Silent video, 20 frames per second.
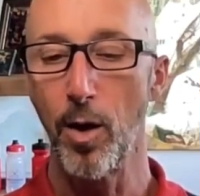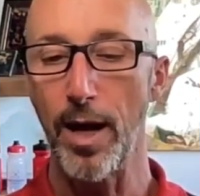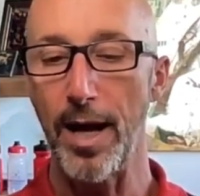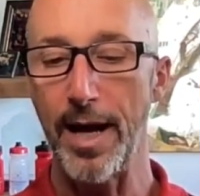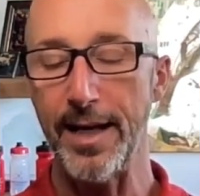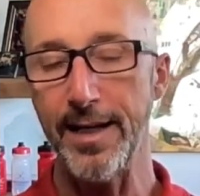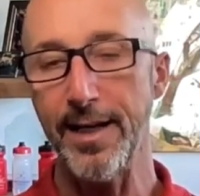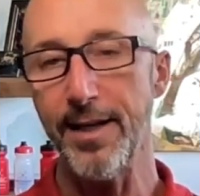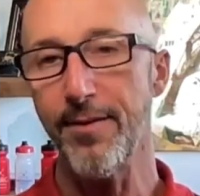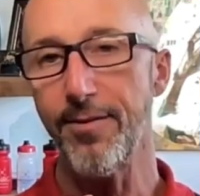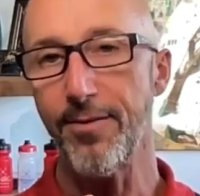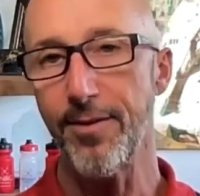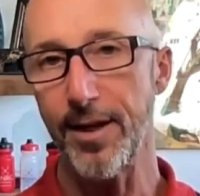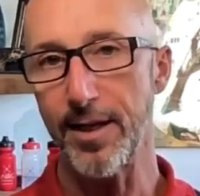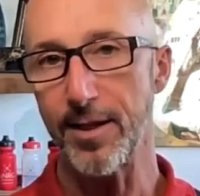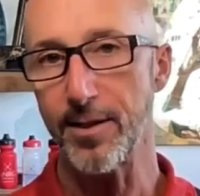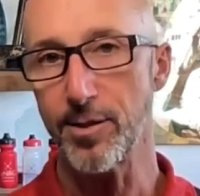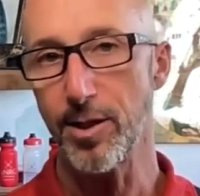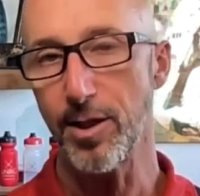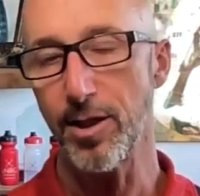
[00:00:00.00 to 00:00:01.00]

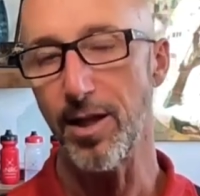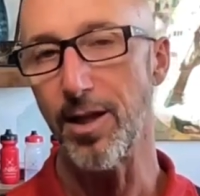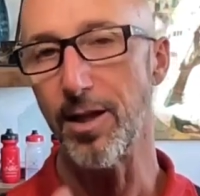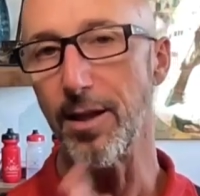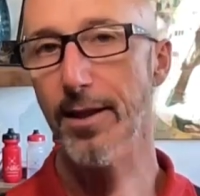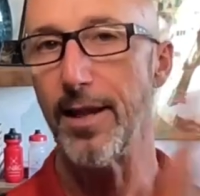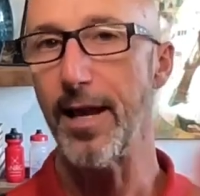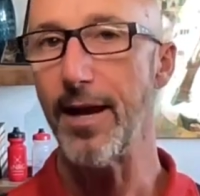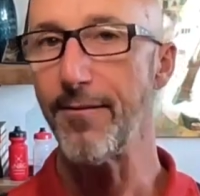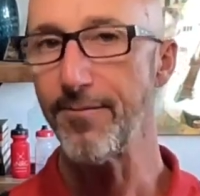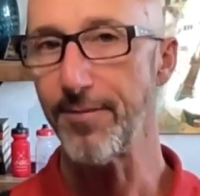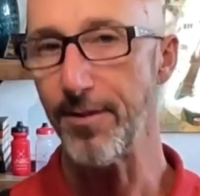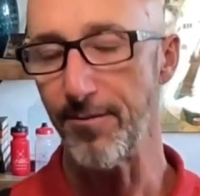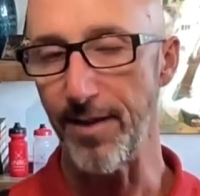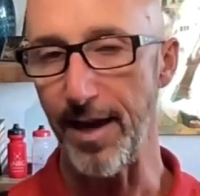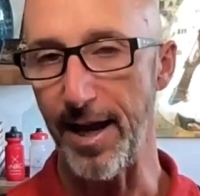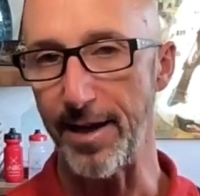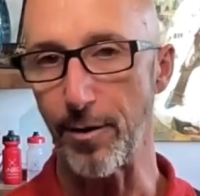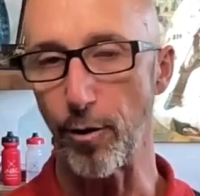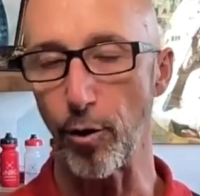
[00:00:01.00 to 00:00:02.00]
anything to the left of
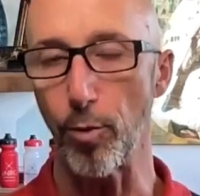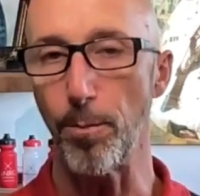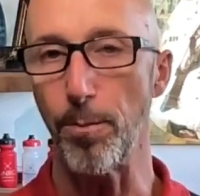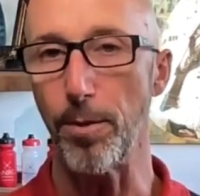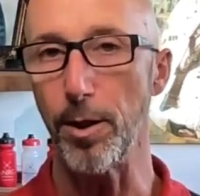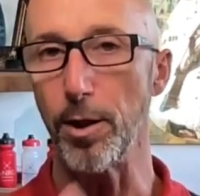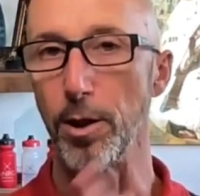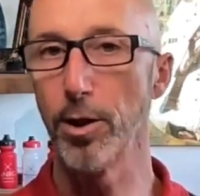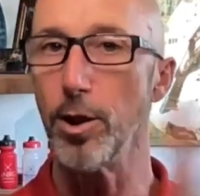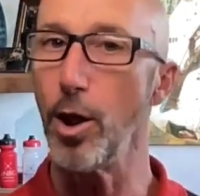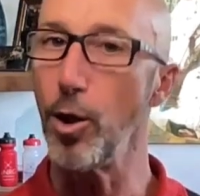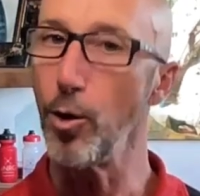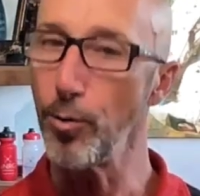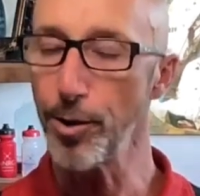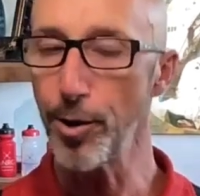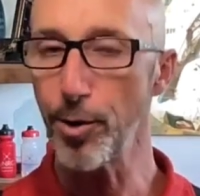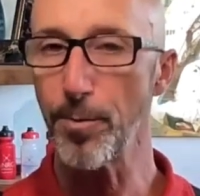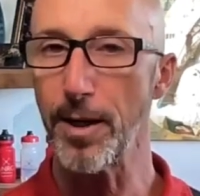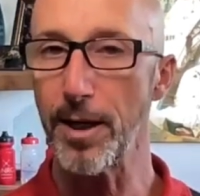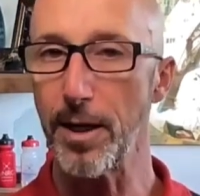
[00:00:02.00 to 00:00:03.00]
that or below
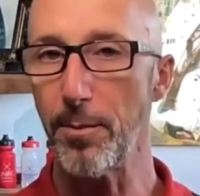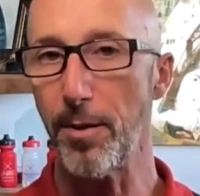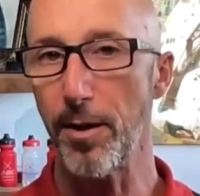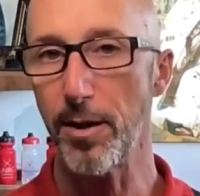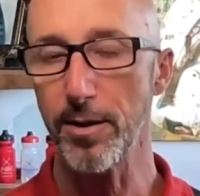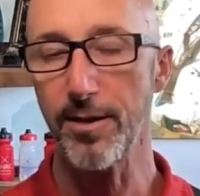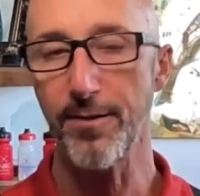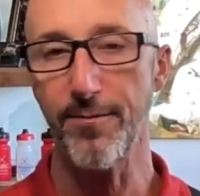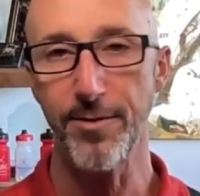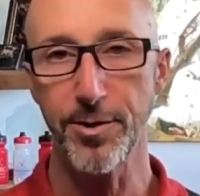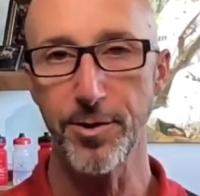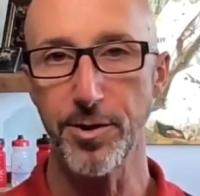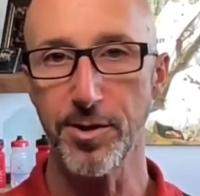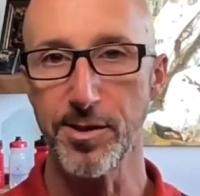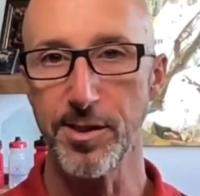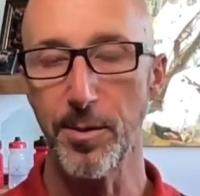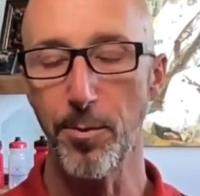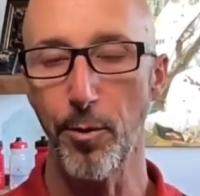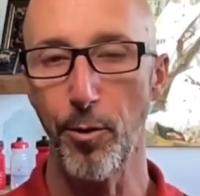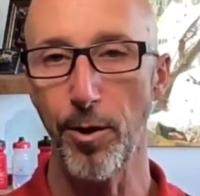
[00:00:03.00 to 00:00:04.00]
your metabolic
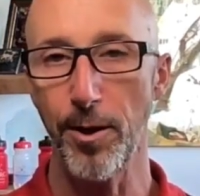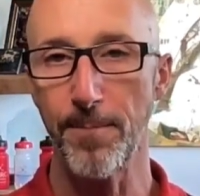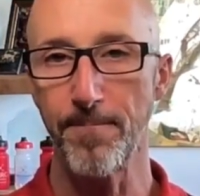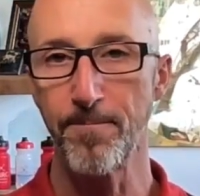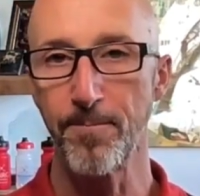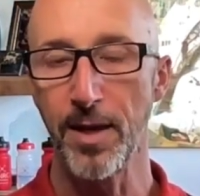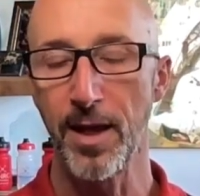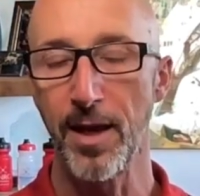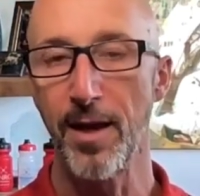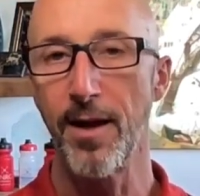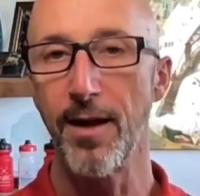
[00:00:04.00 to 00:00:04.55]
efficiency point,